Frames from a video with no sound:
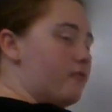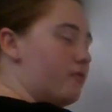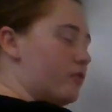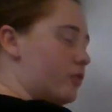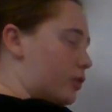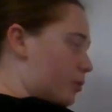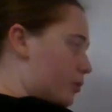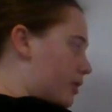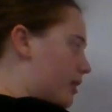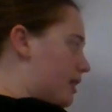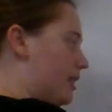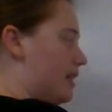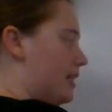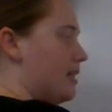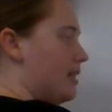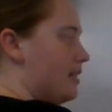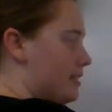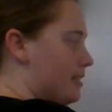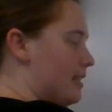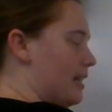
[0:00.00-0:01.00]
3
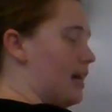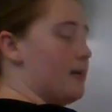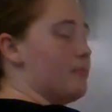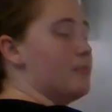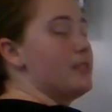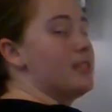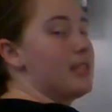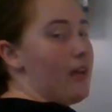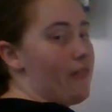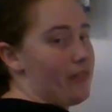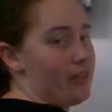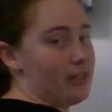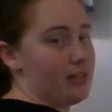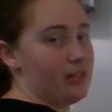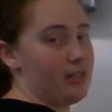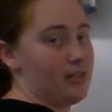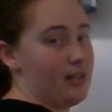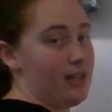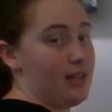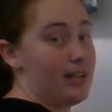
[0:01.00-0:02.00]
times 7
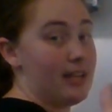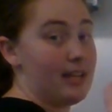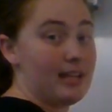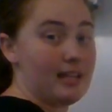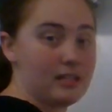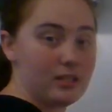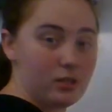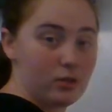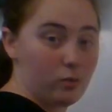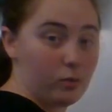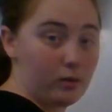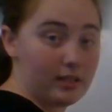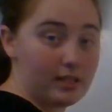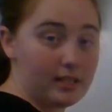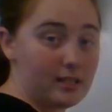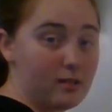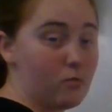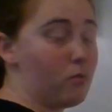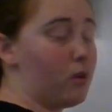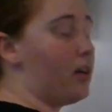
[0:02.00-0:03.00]
is
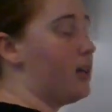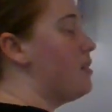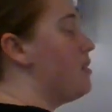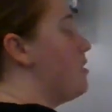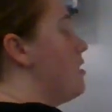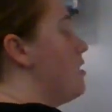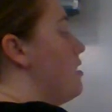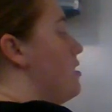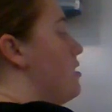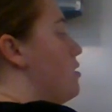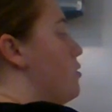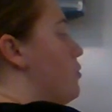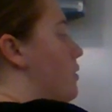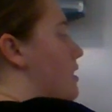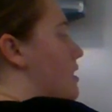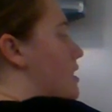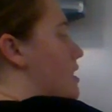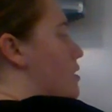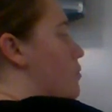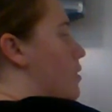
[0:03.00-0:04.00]
21.
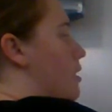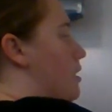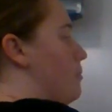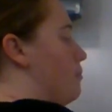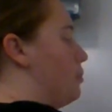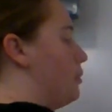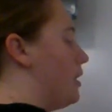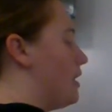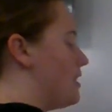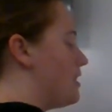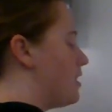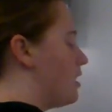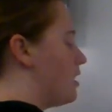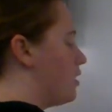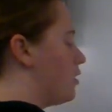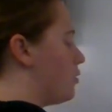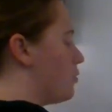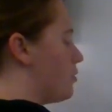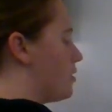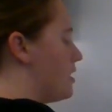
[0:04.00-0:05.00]
21 plus the
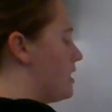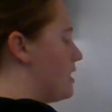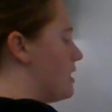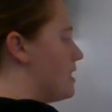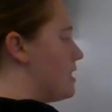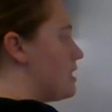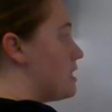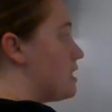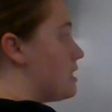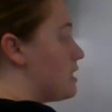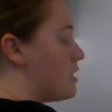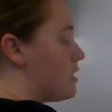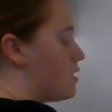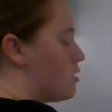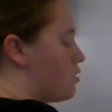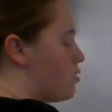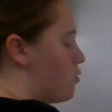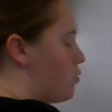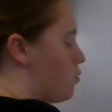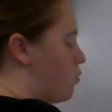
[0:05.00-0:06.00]
3 is
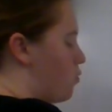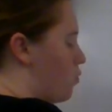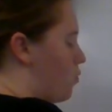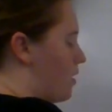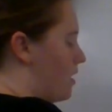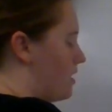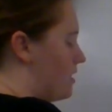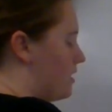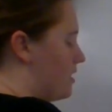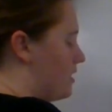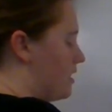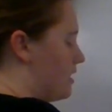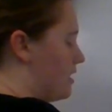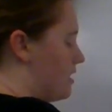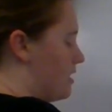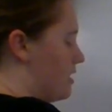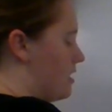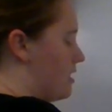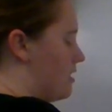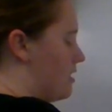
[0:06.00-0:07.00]

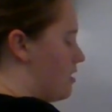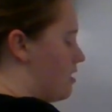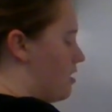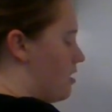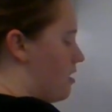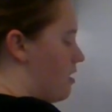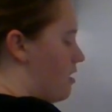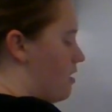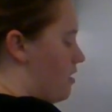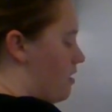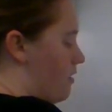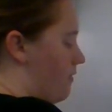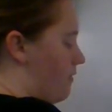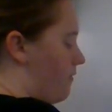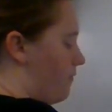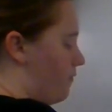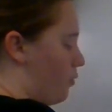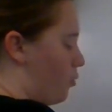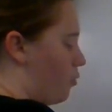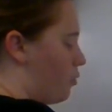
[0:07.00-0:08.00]

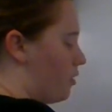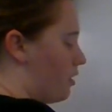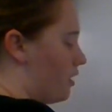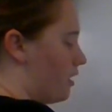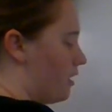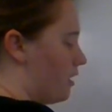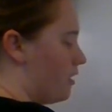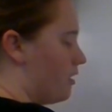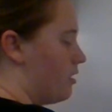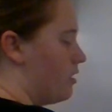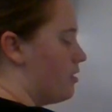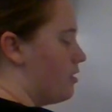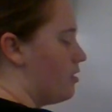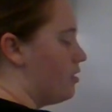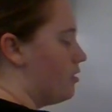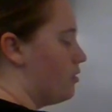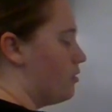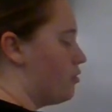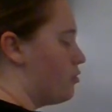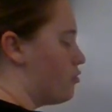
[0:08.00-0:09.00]
24.
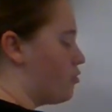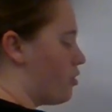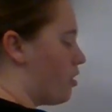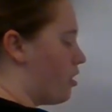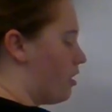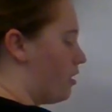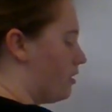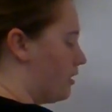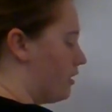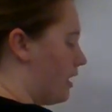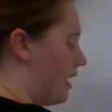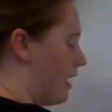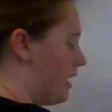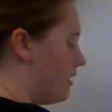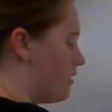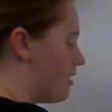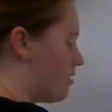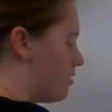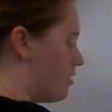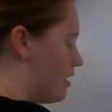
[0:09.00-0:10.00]
Draw a line
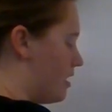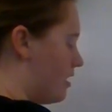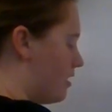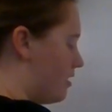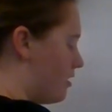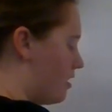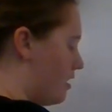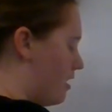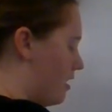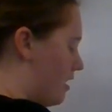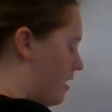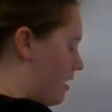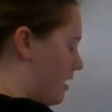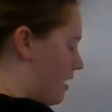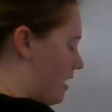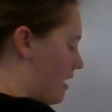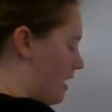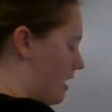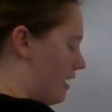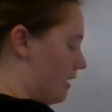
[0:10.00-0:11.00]
underneath
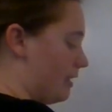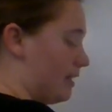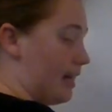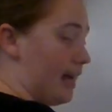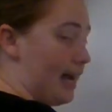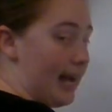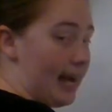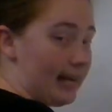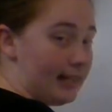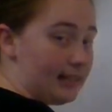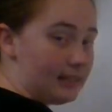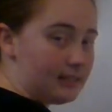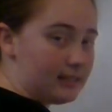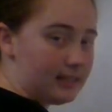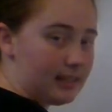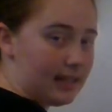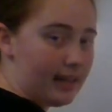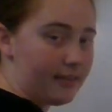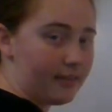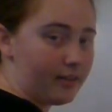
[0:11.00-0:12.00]
and add it
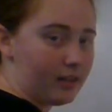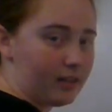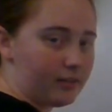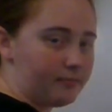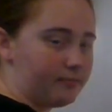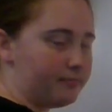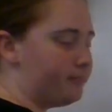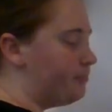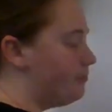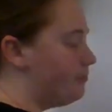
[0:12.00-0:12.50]
together.